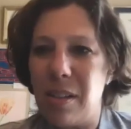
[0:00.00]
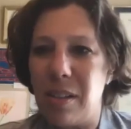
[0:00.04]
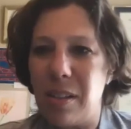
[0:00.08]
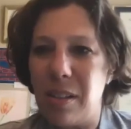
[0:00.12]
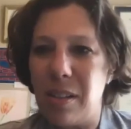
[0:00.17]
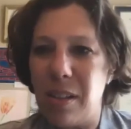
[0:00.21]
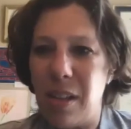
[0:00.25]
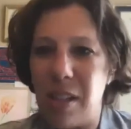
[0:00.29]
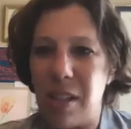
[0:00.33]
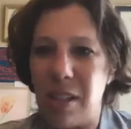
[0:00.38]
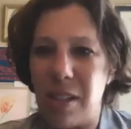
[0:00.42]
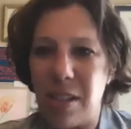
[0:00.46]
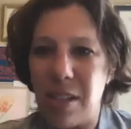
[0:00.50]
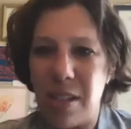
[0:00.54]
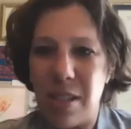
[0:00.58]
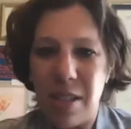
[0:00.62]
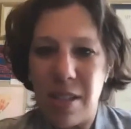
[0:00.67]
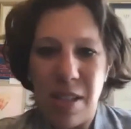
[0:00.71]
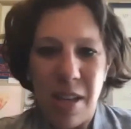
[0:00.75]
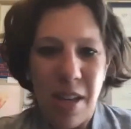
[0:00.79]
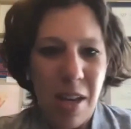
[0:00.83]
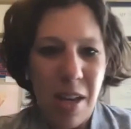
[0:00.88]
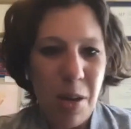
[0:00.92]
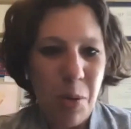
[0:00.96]
let's
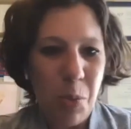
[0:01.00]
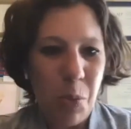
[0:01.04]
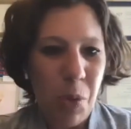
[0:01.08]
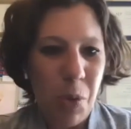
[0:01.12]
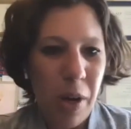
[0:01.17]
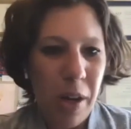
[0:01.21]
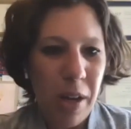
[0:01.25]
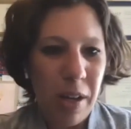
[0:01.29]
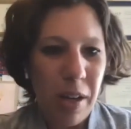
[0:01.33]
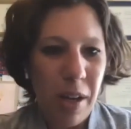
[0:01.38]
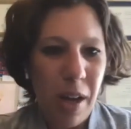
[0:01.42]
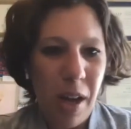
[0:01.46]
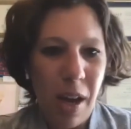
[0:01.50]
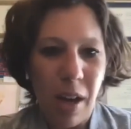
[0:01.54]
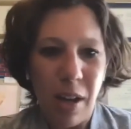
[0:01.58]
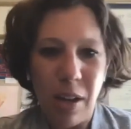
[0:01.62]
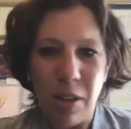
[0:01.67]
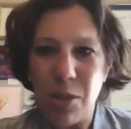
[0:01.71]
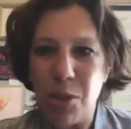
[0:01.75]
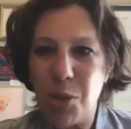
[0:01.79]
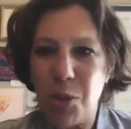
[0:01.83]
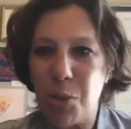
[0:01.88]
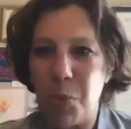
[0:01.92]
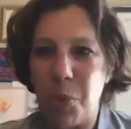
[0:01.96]
see what
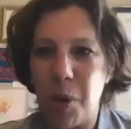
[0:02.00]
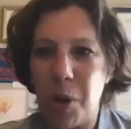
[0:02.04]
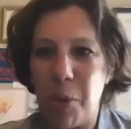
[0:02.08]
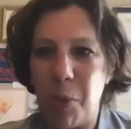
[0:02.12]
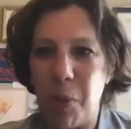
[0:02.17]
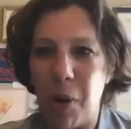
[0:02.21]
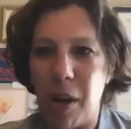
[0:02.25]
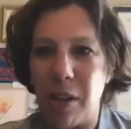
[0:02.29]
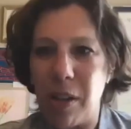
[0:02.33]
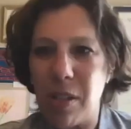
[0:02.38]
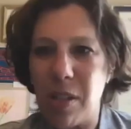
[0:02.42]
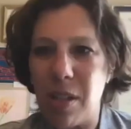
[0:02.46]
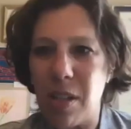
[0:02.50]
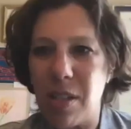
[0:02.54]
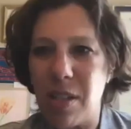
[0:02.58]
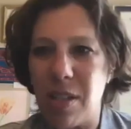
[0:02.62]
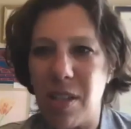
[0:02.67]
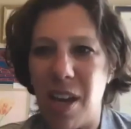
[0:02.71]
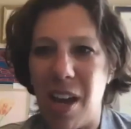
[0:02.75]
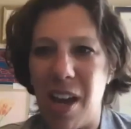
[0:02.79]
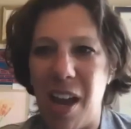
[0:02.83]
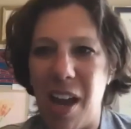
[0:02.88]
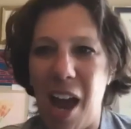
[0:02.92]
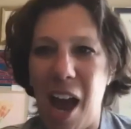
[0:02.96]
else we want to
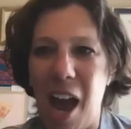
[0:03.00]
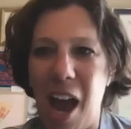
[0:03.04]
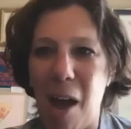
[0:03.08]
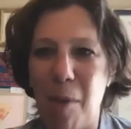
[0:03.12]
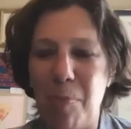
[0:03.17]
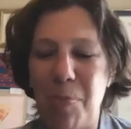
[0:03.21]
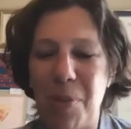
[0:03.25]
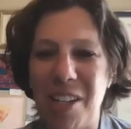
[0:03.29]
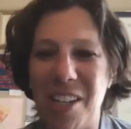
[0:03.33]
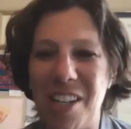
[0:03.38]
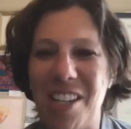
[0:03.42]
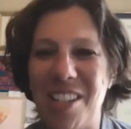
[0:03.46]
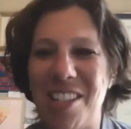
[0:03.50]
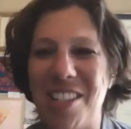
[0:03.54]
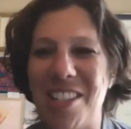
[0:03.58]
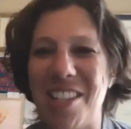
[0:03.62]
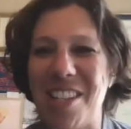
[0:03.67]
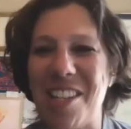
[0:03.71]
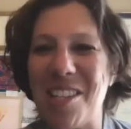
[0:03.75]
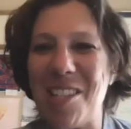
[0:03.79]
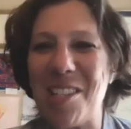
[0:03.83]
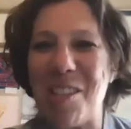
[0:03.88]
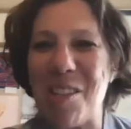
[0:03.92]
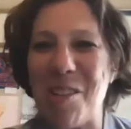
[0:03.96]
say. Happiness
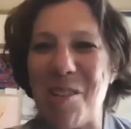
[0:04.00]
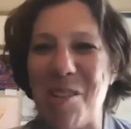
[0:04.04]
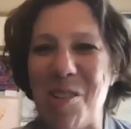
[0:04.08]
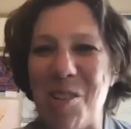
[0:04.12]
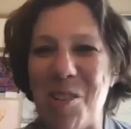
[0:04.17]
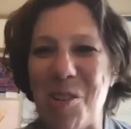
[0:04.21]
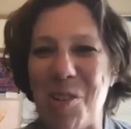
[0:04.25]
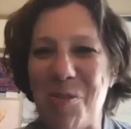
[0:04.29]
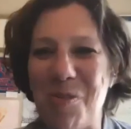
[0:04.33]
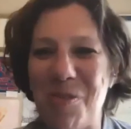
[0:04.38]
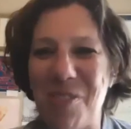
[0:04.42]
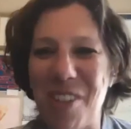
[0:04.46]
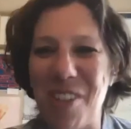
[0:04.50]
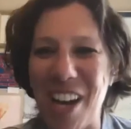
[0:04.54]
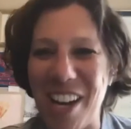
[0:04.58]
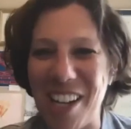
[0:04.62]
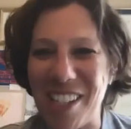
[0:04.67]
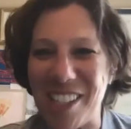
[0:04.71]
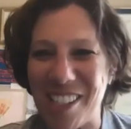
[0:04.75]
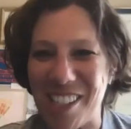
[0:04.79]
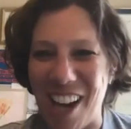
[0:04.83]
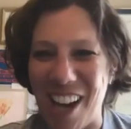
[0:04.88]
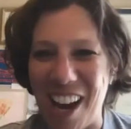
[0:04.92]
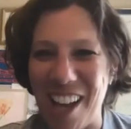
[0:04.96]
is the new
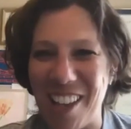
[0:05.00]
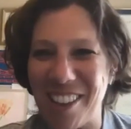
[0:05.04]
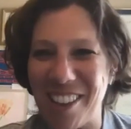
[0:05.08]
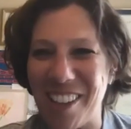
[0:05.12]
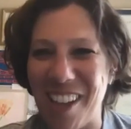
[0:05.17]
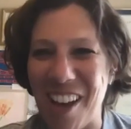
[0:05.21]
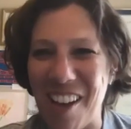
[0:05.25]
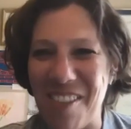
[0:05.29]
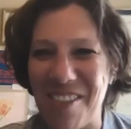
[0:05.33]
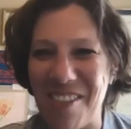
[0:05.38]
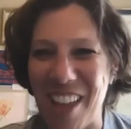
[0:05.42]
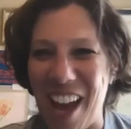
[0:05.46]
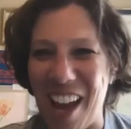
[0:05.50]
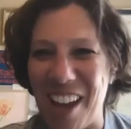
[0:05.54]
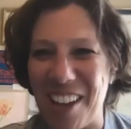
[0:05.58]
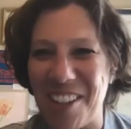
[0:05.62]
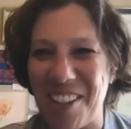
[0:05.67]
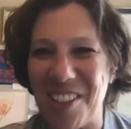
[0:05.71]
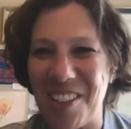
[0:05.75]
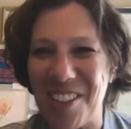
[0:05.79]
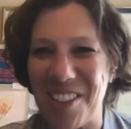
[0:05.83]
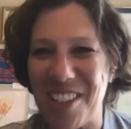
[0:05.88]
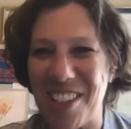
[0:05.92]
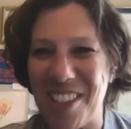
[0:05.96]
rich. I love that.
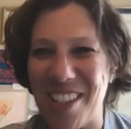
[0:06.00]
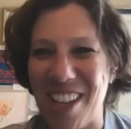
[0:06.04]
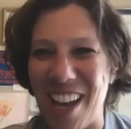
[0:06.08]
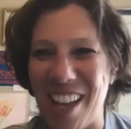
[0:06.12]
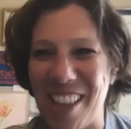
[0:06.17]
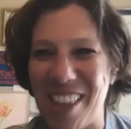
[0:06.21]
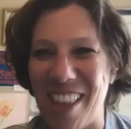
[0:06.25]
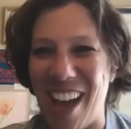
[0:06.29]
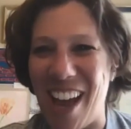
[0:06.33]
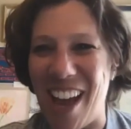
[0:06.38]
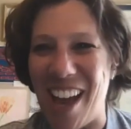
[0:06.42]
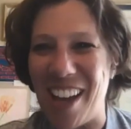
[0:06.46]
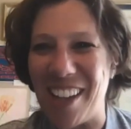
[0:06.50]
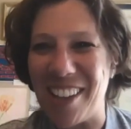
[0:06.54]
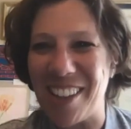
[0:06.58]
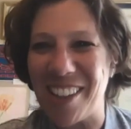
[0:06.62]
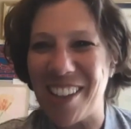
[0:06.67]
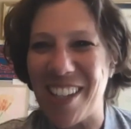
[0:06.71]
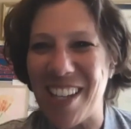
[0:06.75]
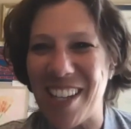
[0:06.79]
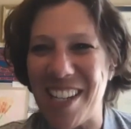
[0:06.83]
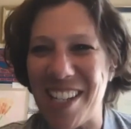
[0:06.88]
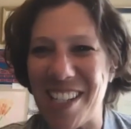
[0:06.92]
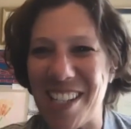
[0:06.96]
Who said that?
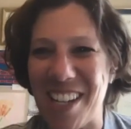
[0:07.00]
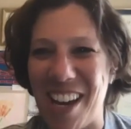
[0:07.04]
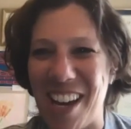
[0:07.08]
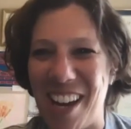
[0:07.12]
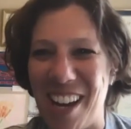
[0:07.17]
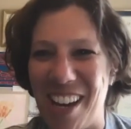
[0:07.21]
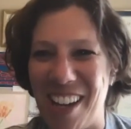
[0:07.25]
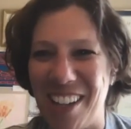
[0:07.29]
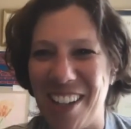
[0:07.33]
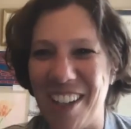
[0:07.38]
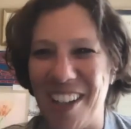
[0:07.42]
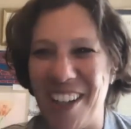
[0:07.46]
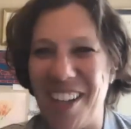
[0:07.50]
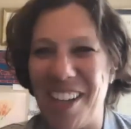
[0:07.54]
Linda.